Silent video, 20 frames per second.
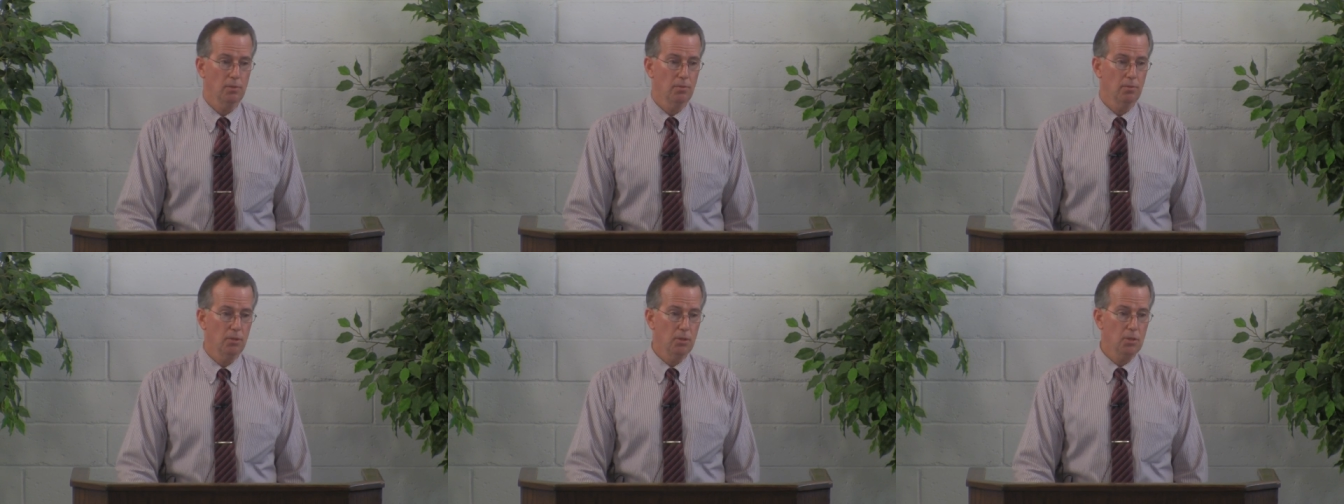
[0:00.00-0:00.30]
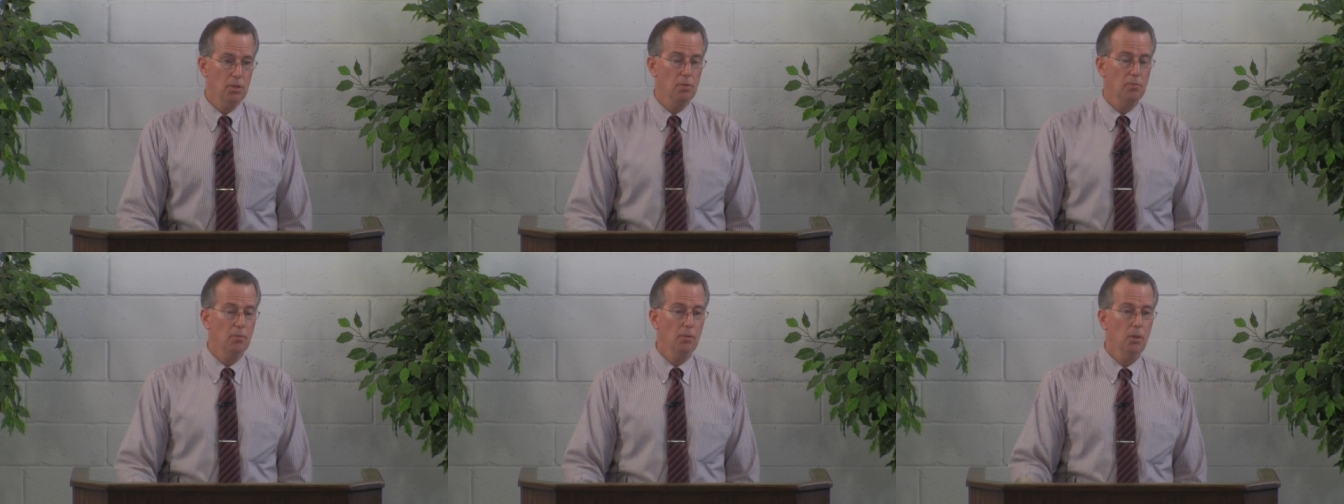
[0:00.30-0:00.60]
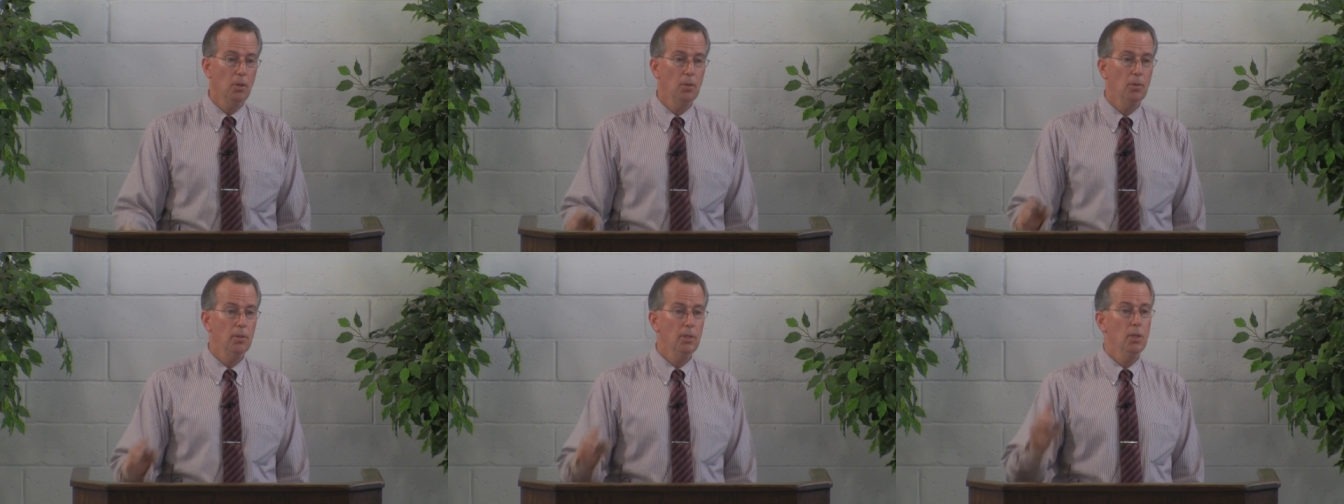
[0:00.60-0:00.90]
First of
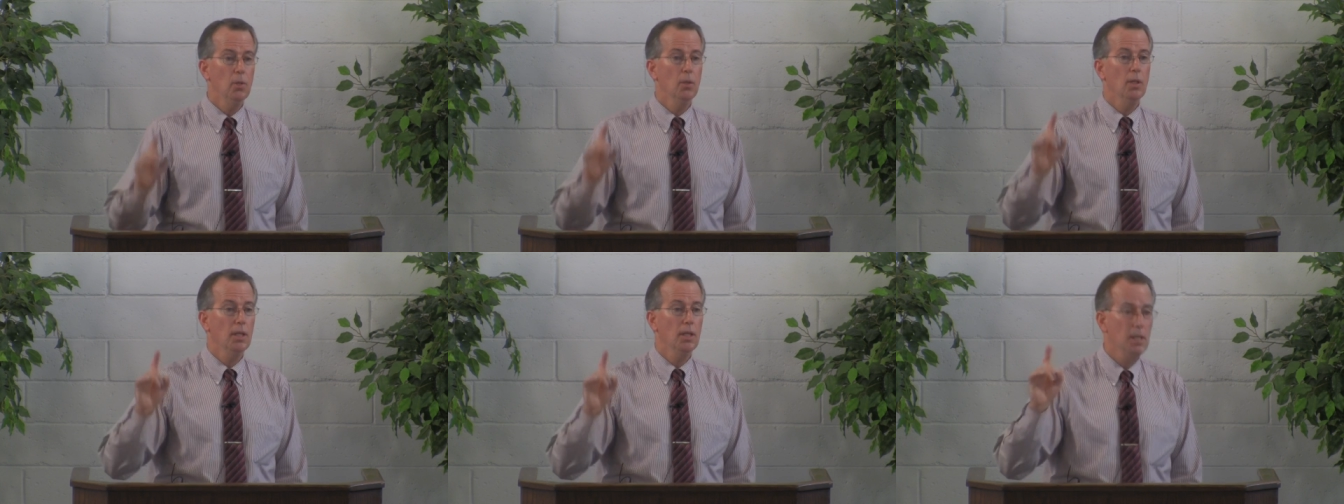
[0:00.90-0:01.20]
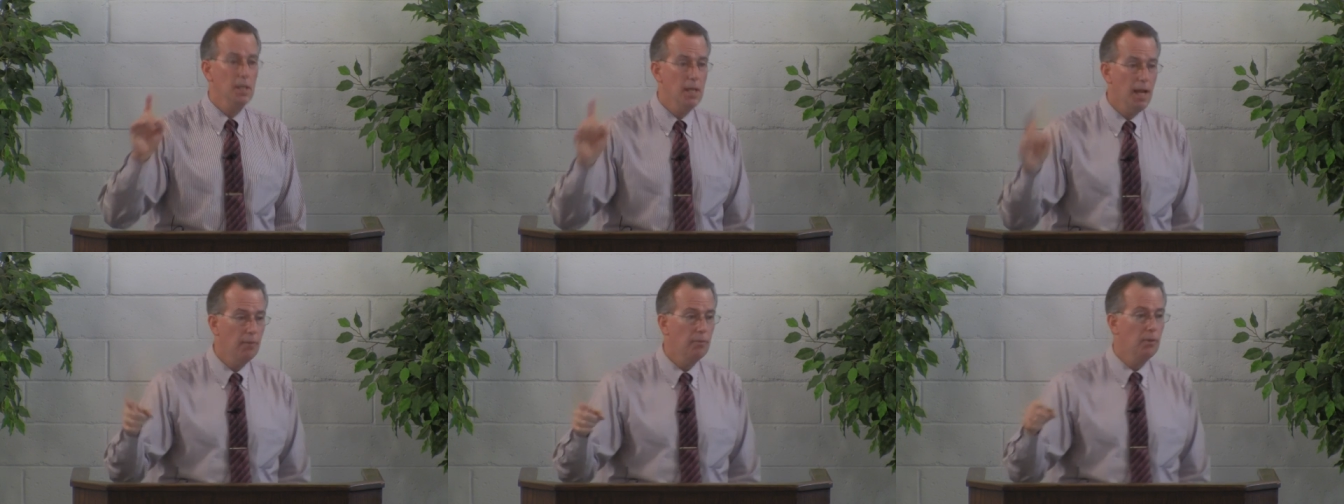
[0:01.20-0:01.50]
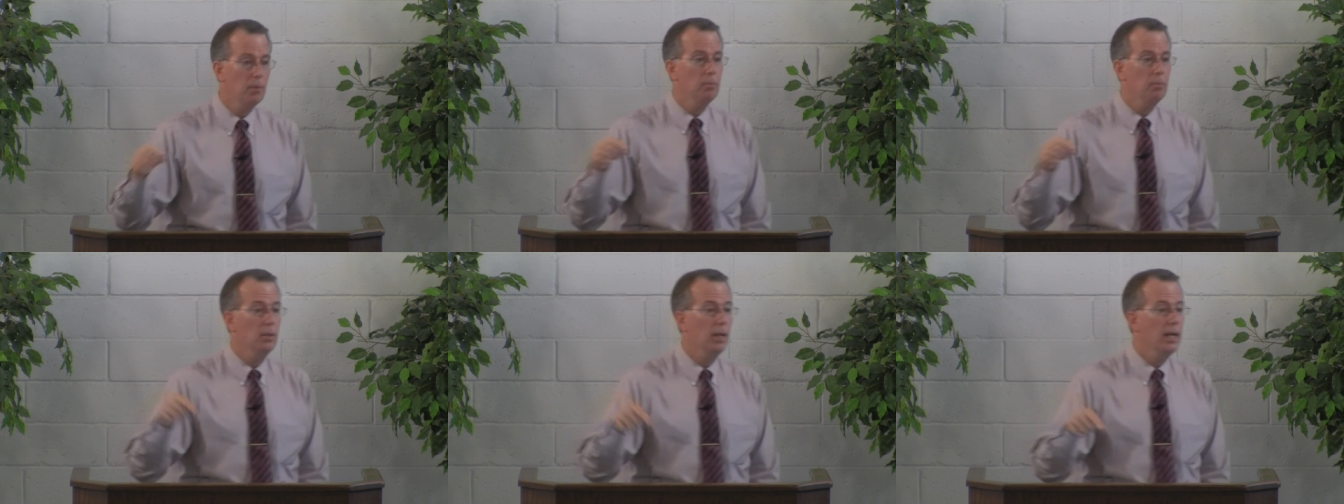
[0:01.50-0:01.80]
all, you can
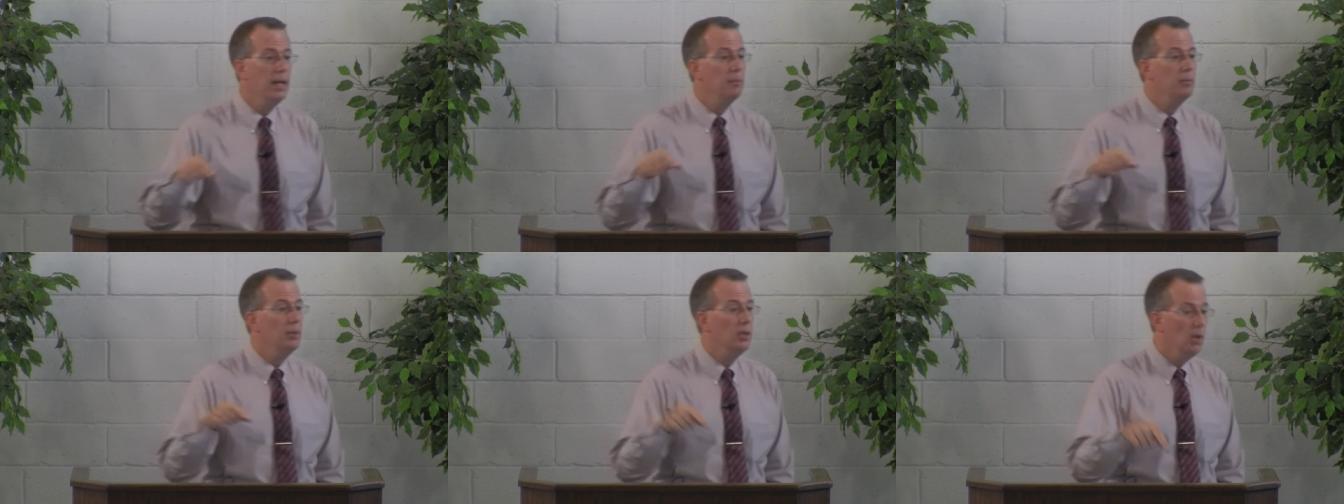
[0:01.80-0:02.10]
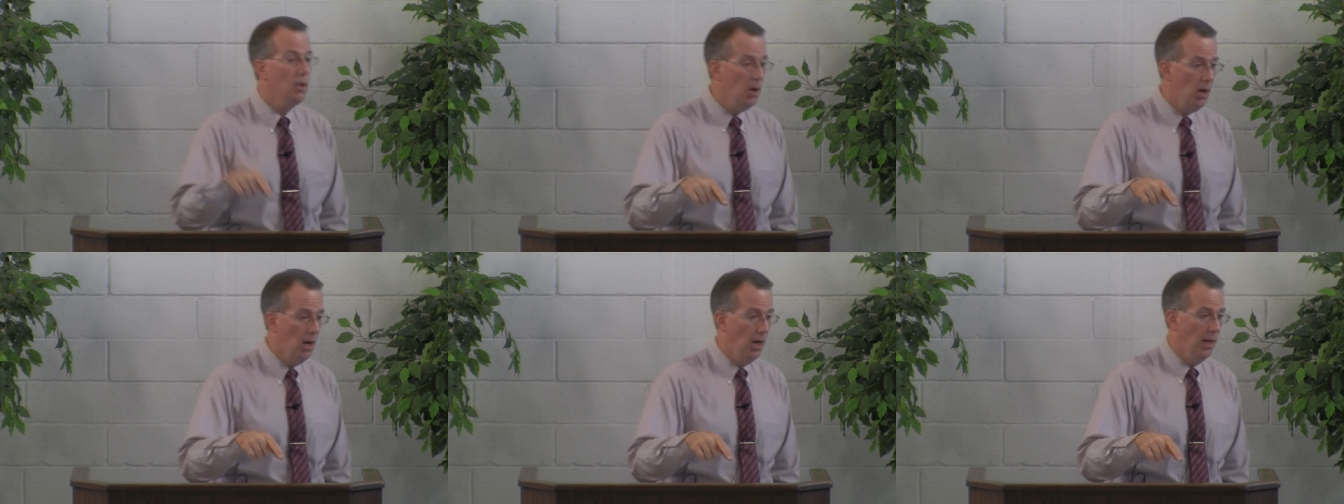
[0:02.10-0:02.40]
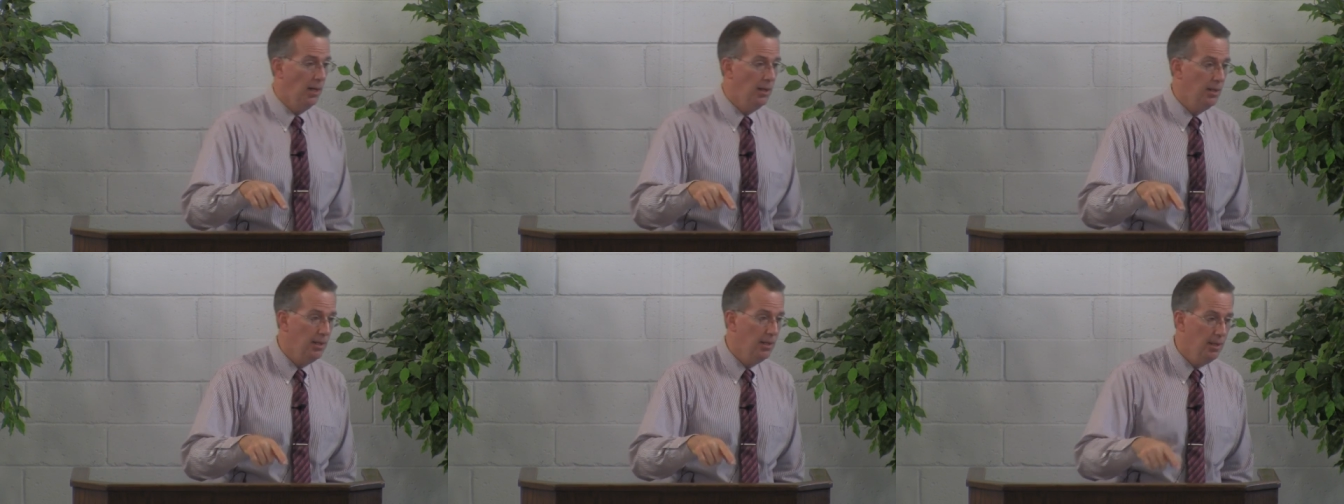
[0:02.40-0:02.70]
never blame
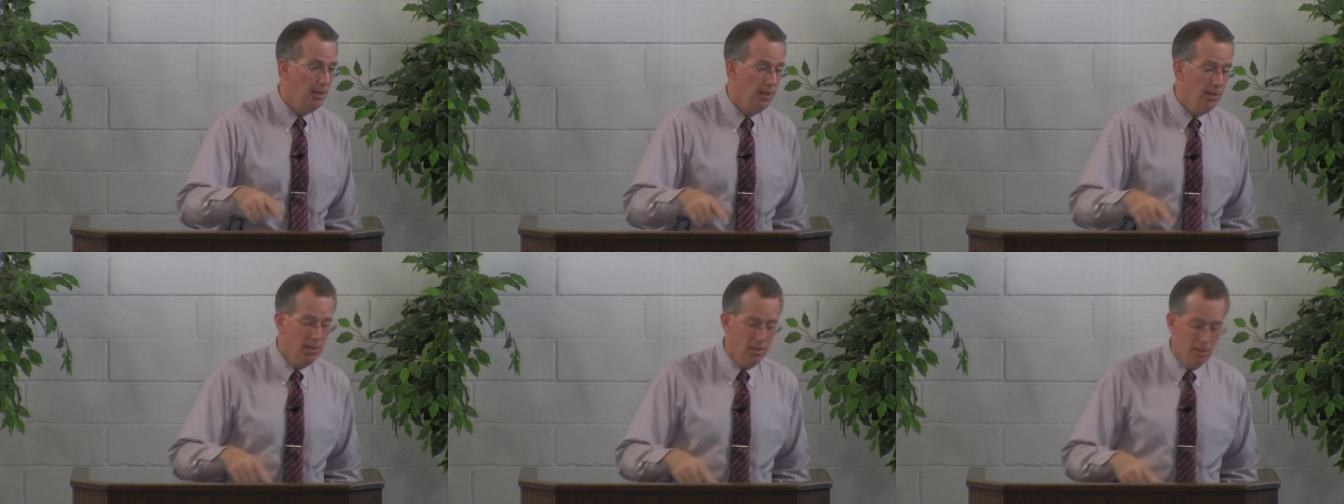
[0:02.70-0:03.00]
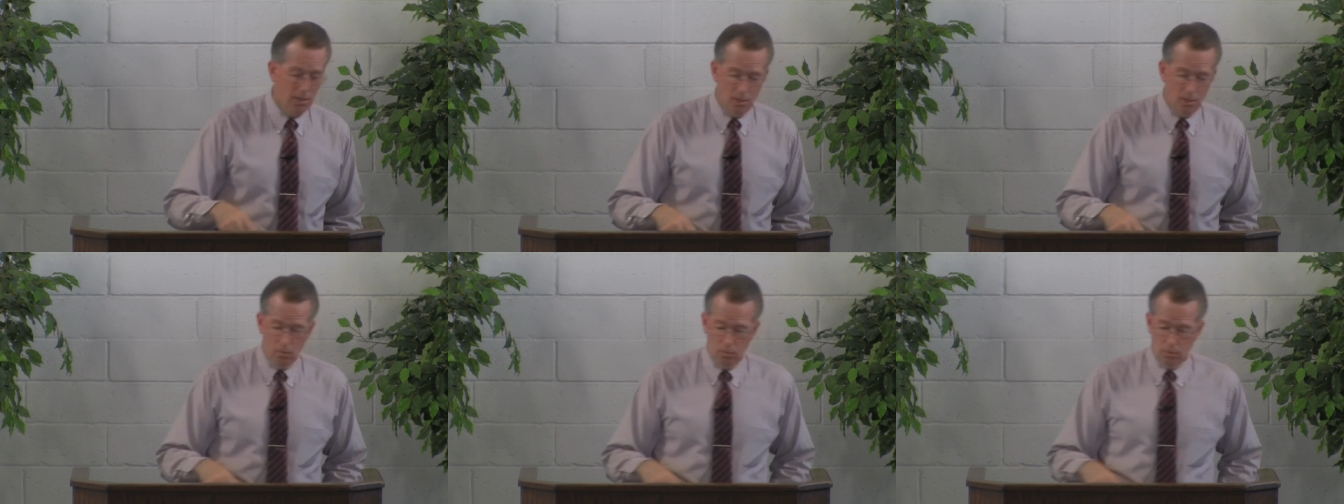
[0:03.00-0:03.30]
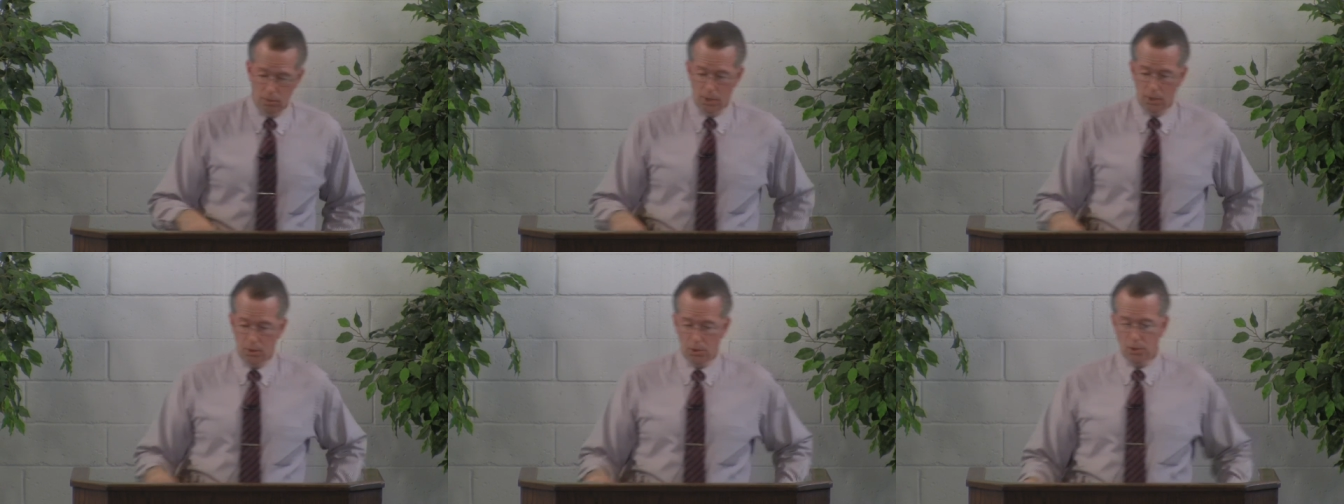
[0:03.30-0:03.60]
God
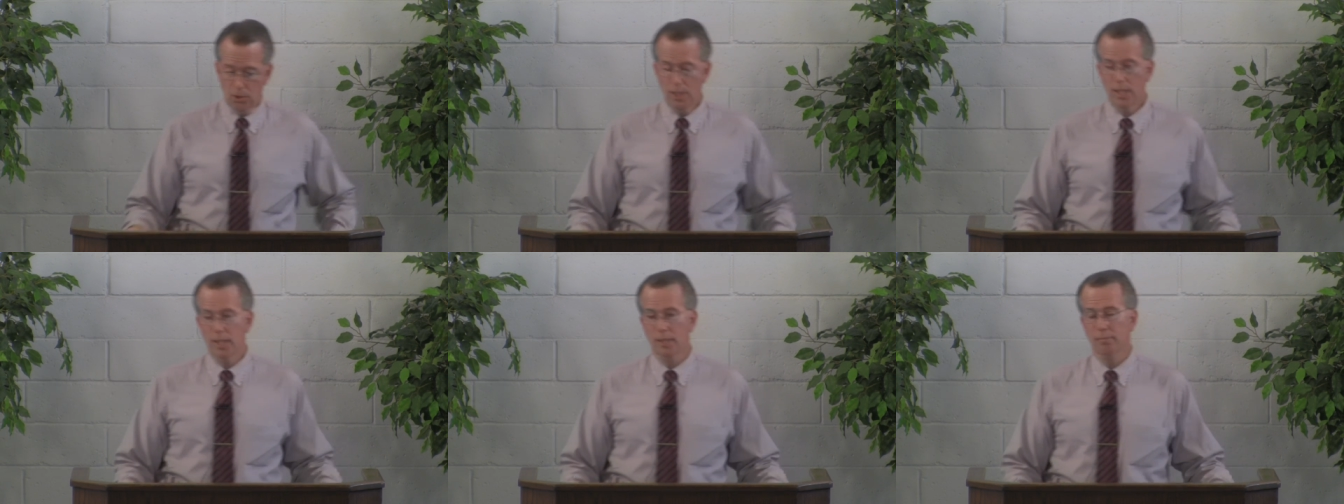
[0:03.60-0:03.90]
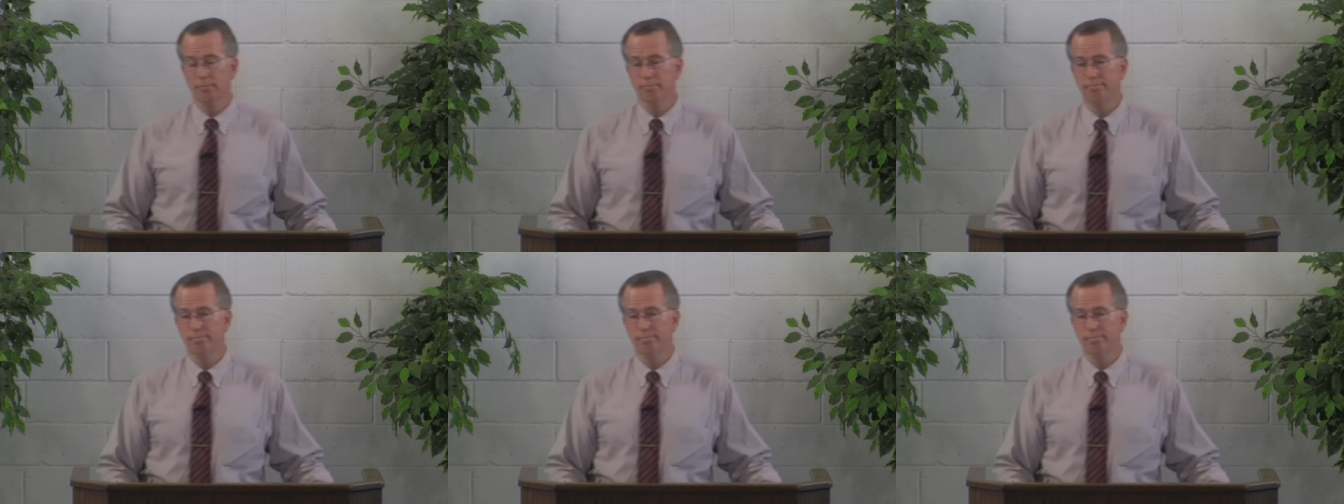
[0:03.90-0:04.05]
for your sin.